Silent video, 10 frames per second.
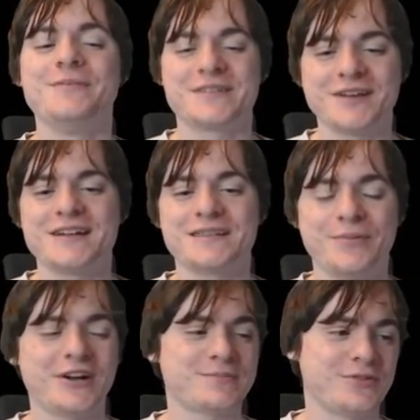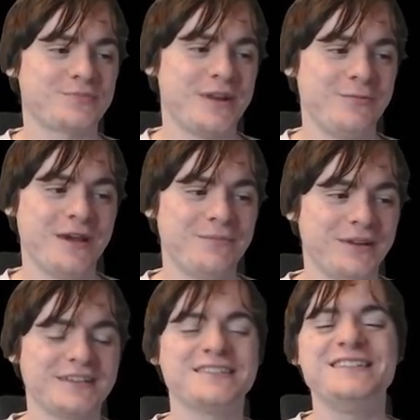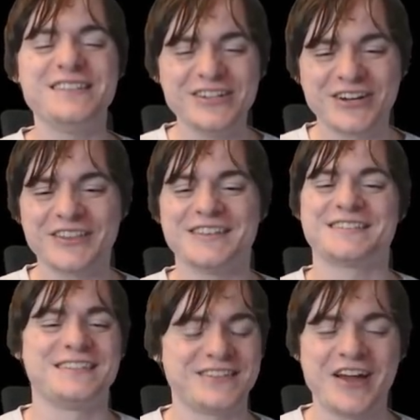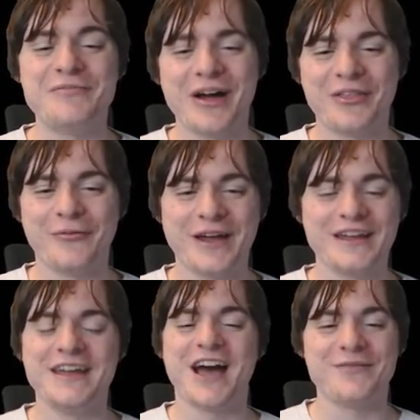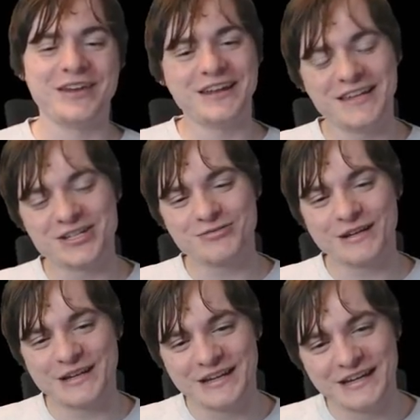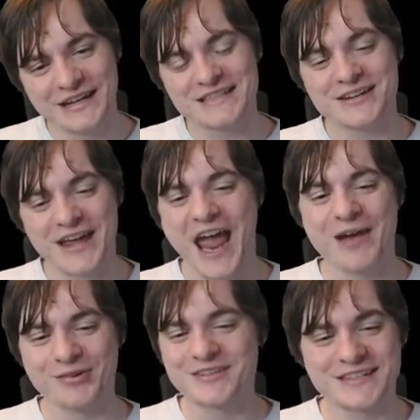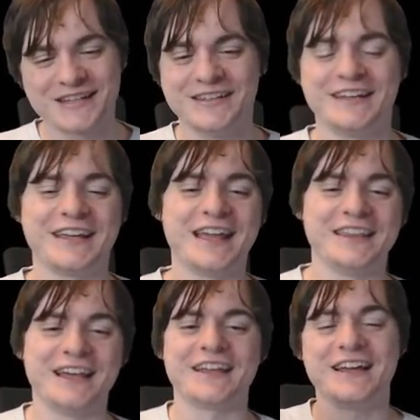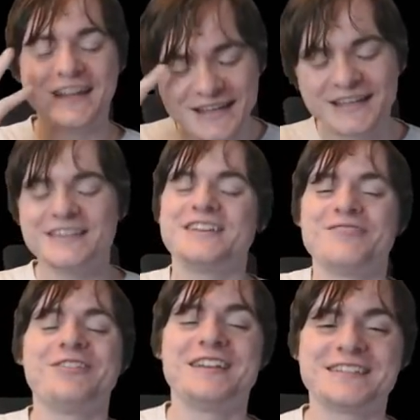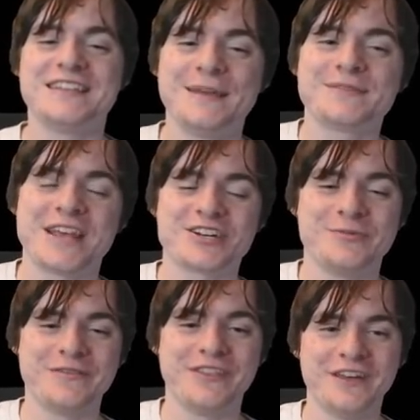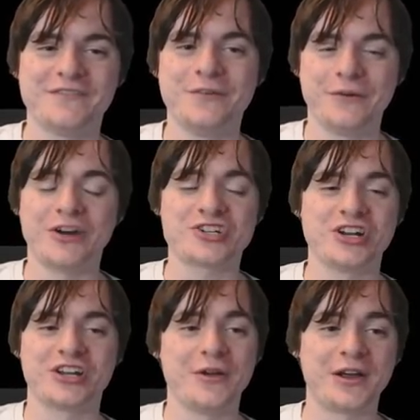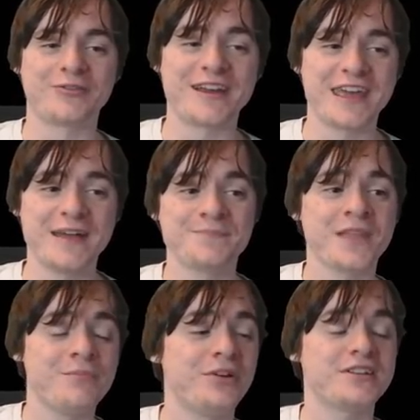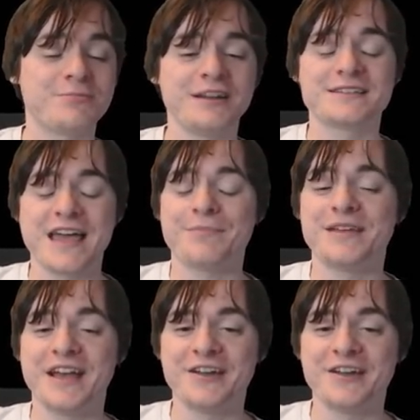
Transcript: besides the passports being weird, because look at this design, by the way. I mean, it literally, it's got a hammer and sickle on again. Like, you can really see the obsession with the former Russia going on right here. But as well as that being kind